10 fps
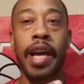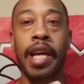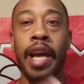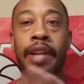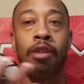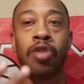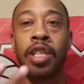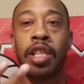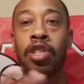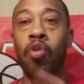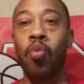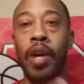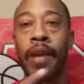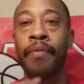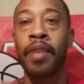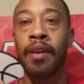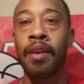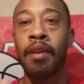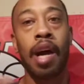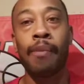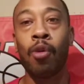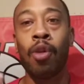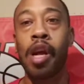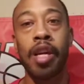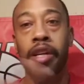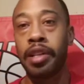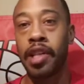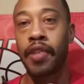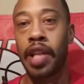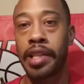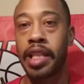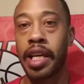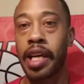I know it's against your way. I'm no longer going to live like that.